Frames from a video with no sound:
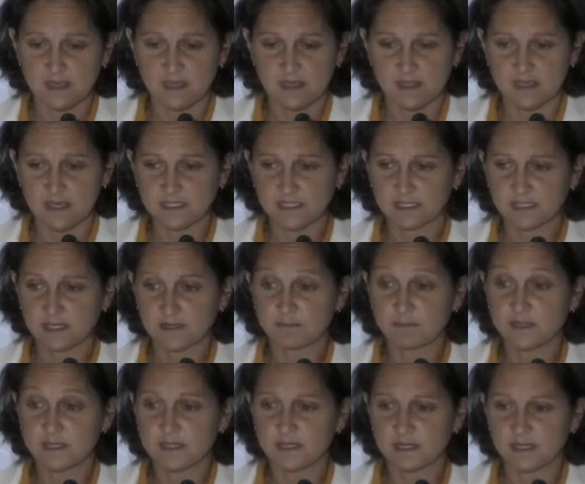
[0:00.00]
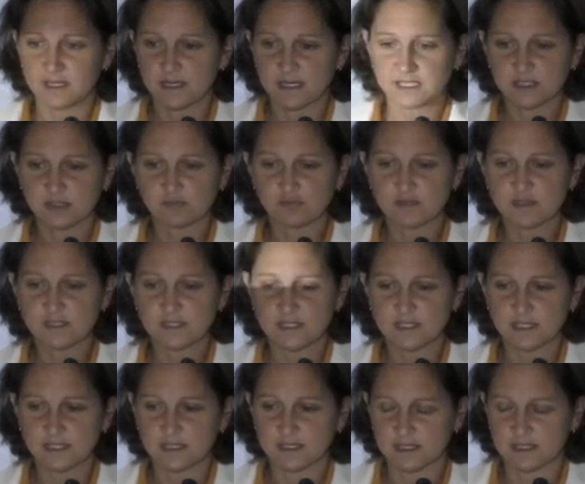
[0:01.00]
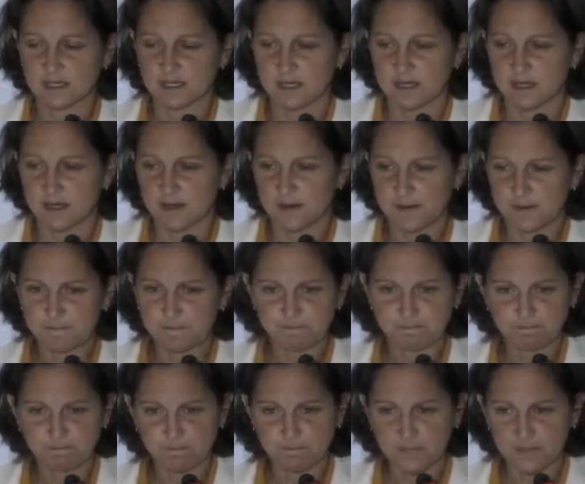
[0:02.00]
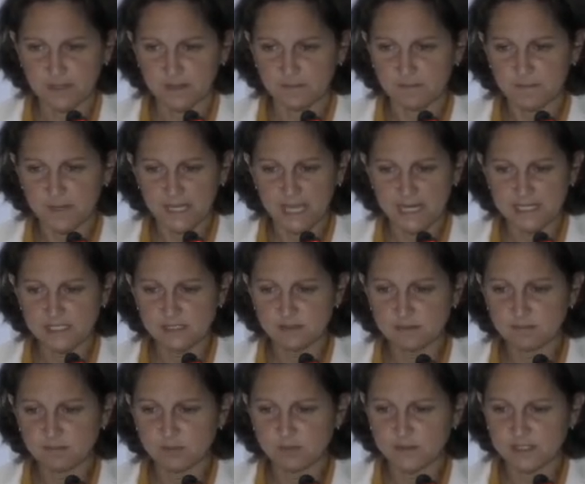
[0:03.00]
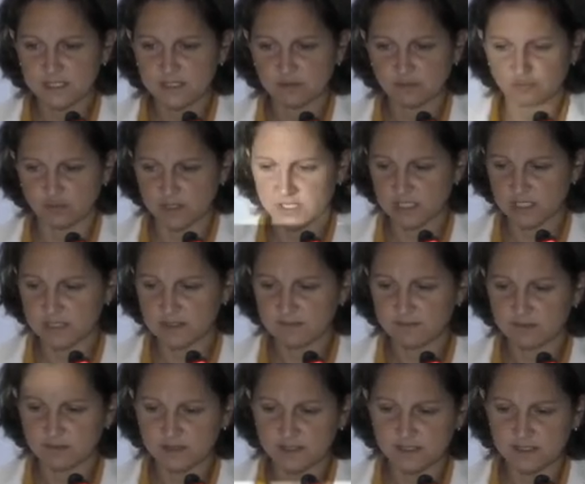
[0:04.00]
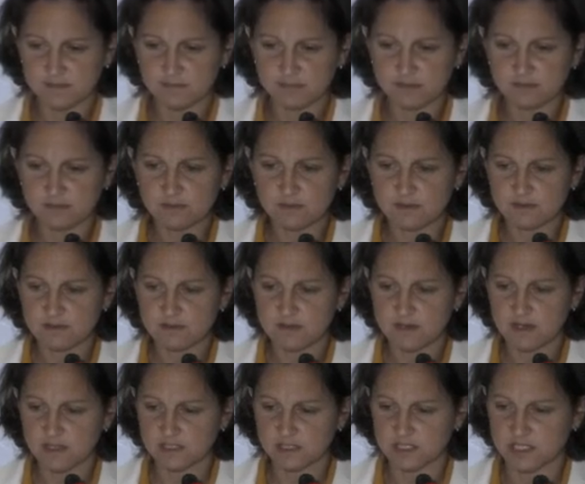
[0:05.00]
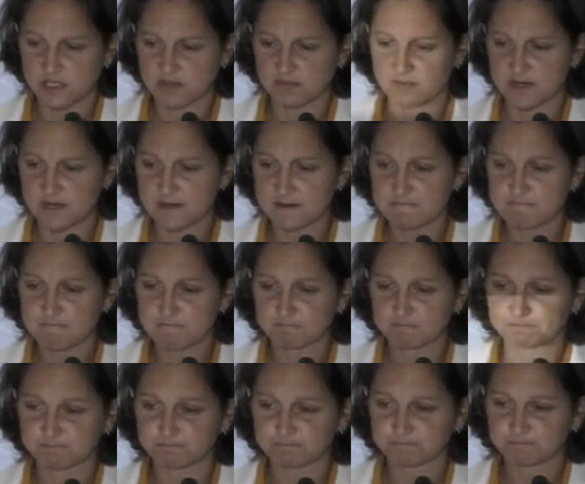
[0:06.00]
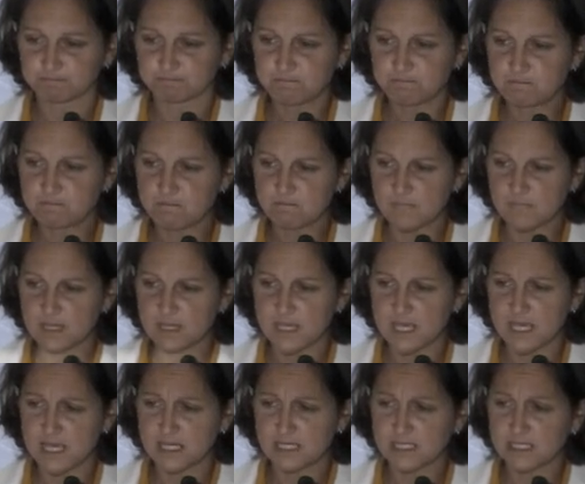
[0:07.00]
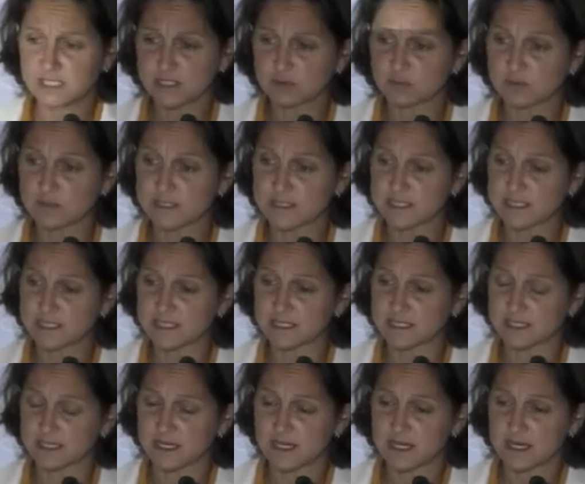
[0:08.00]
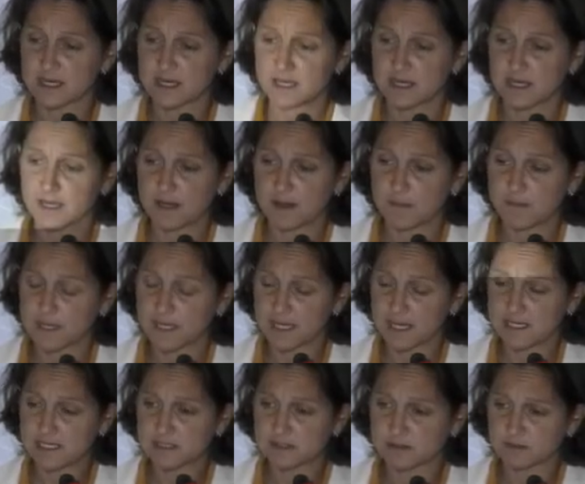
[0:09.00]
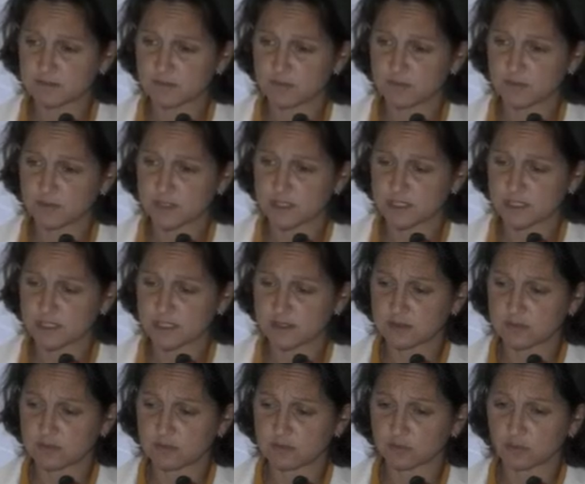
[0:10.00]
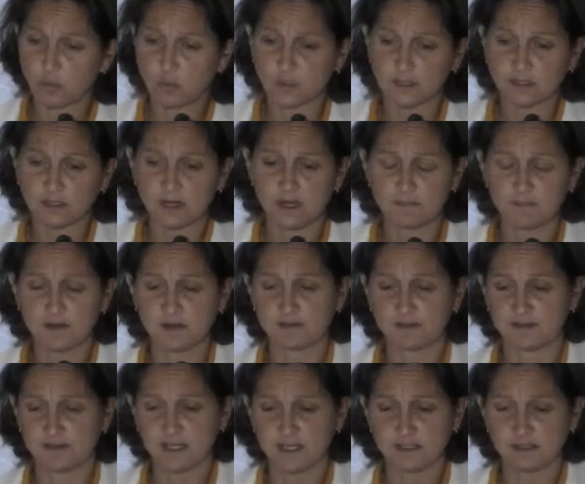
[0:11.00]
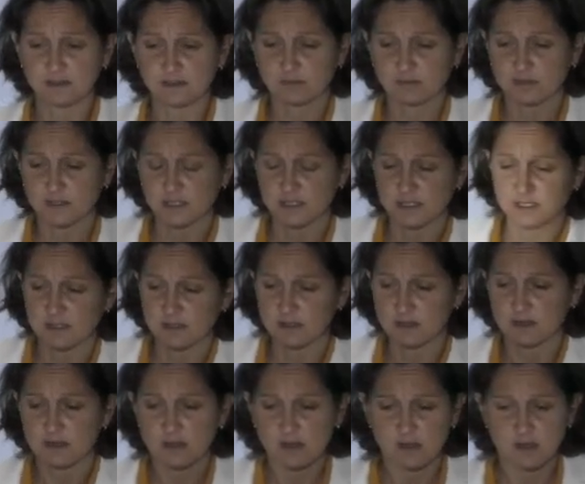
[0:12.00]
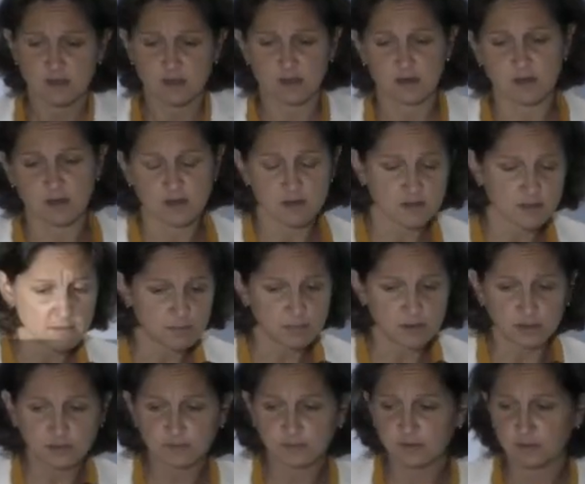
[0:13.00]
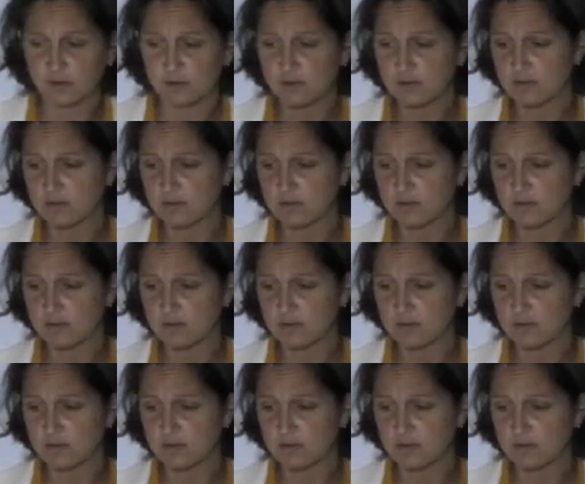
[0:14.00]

Then it can be extrinsic mechanism with stretching, for example, and shearing, and intrinsic mechanism, which is called water hammer effect, which is the blood flow